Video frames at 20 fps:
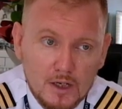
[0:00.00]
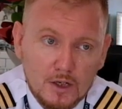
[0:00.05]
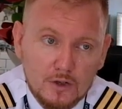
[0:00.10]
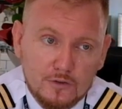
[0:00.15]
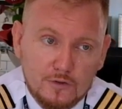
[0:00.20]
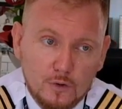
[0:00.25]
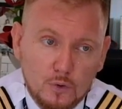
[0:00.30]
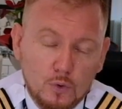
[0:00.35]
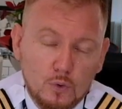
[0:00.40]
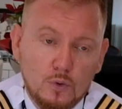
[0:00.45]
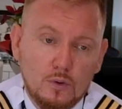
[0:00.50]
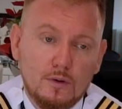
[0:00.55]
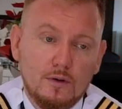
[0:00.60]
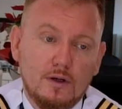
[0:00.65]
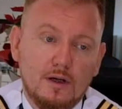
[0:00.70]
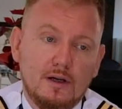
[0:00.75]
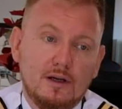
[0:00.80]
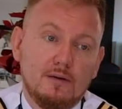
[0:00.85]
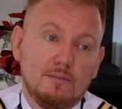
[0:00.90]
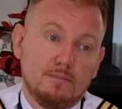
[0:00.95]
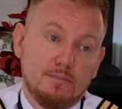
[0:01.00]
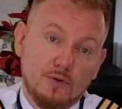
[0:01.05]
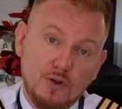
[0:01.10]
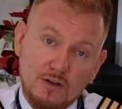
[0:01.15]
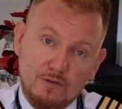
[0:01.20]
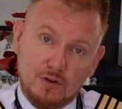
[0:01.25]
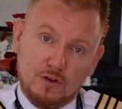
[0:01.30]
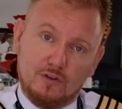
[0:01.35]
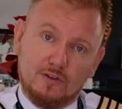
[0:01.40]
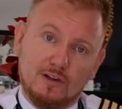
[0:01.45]
So
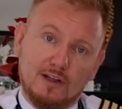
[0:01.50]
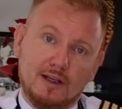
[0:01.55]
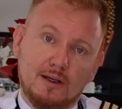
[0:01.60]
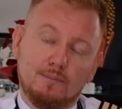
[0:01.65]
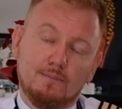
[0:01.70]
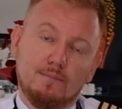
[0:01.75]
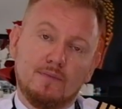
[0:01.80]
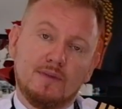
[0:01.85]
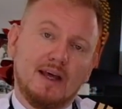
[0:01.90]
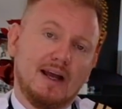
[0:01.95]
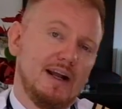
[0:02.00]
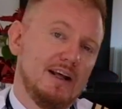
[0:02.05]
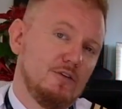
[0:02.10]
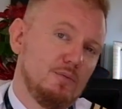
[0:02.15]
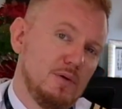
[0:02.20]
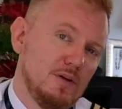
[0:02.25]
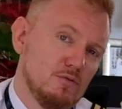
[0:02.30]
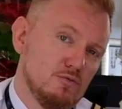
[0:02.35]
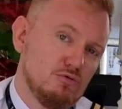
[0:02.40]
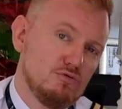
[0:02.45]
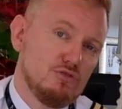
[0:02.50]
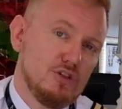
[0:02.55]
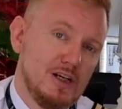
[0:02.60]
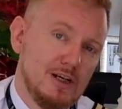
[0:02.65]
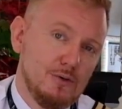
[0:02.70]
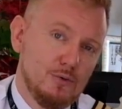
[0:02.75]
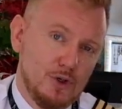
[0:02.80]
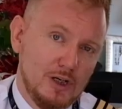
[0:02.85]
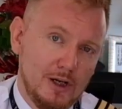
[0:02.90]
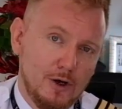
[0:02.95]
previously, that has been
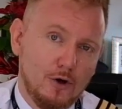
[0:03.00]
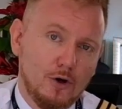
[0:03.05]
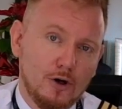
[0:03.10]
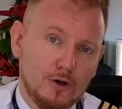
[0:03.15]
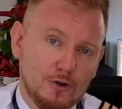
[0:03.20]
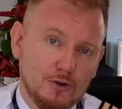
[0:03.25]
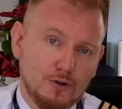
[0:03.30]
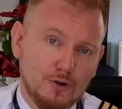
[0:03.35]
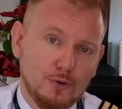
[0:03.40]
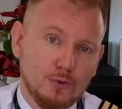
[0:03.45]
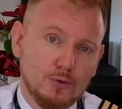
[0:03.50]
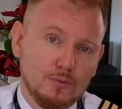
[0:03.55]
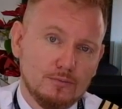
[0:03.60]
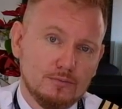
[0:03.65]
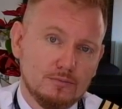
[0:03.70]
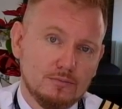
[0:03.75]
really, really hard to do.